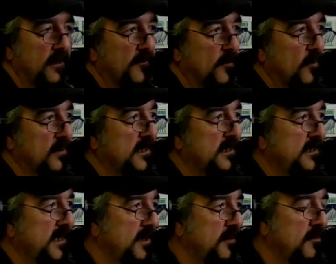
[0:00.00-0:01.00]
of course,
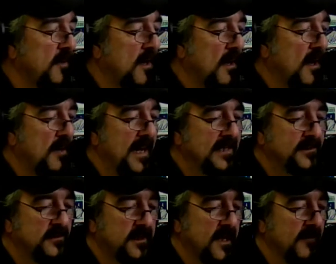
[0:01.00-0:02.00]
continue our
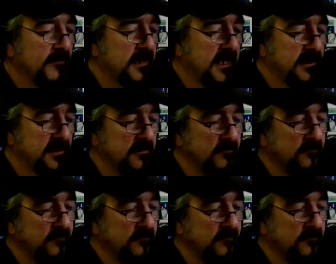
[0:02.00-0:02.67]
Masters conversation.